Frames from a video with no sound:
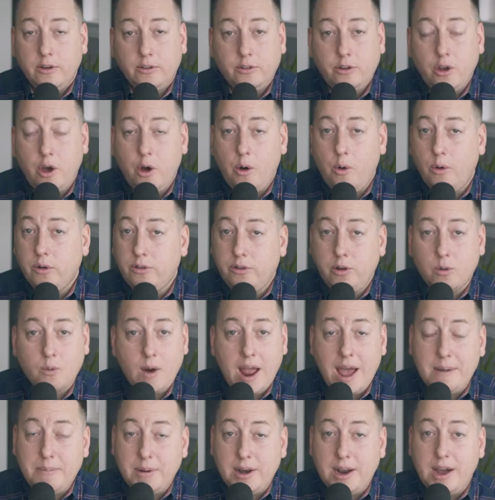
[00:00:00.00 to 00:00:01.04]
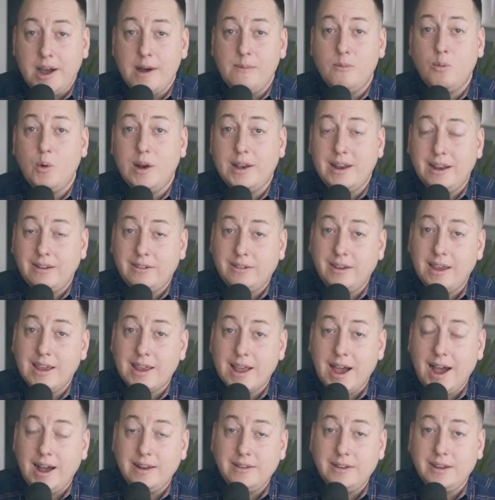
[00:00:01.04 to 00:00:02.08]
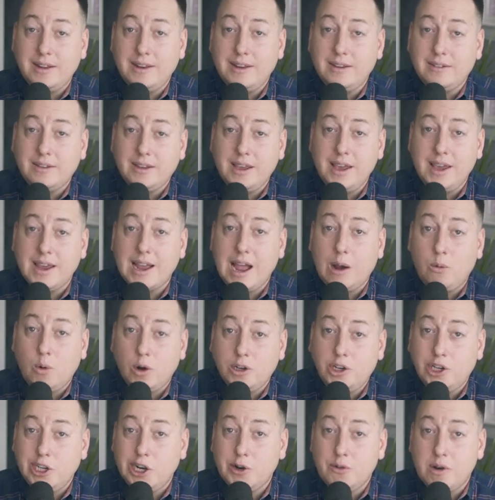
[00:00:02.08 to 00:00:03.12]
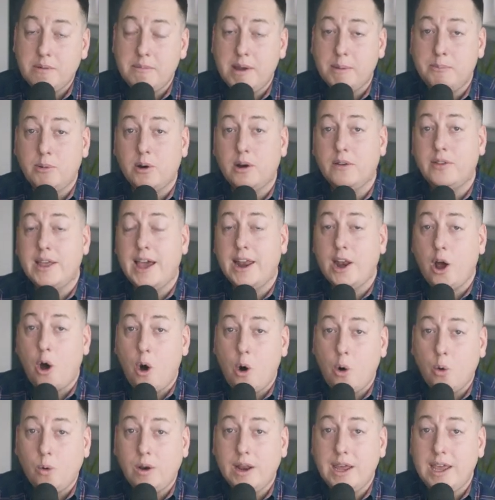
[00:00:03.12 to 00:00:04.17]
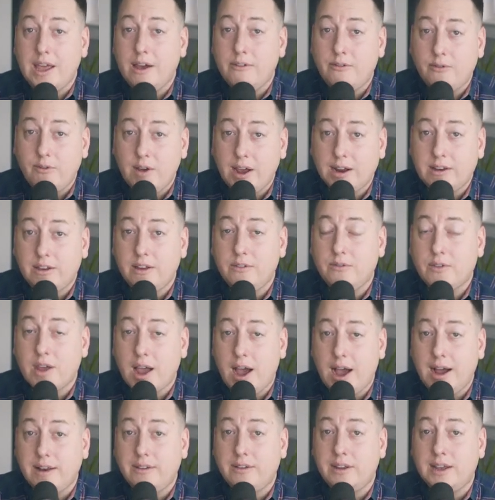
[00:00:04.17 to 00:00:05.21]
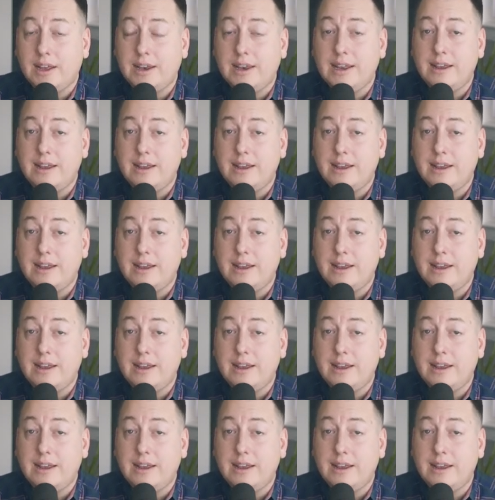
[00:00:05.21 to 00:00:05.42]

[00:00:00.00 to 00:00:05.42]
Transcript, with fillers: So, to wrap it up, when they say content is king, I want you to remember that only effective content